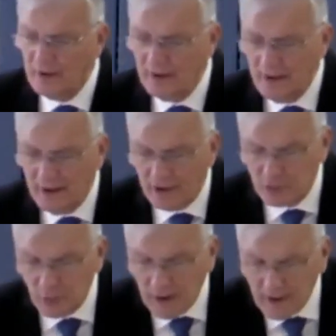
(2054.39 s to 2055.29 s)
as
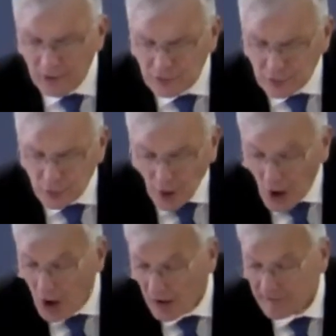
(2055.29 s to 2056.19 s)
well as to all
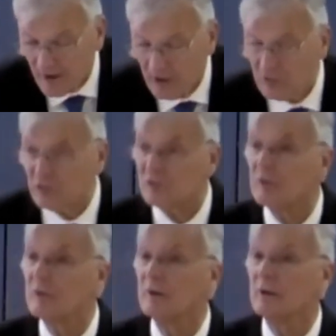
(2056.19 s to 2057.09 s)
of us,
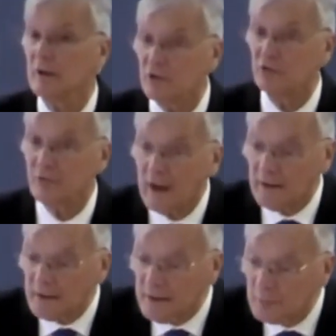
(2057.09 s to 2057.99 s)
is vitally
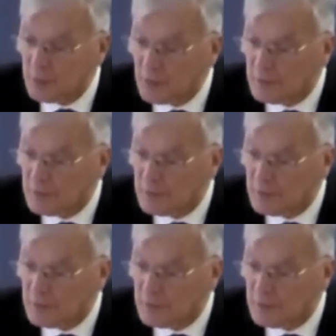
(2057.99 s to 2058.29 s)
important.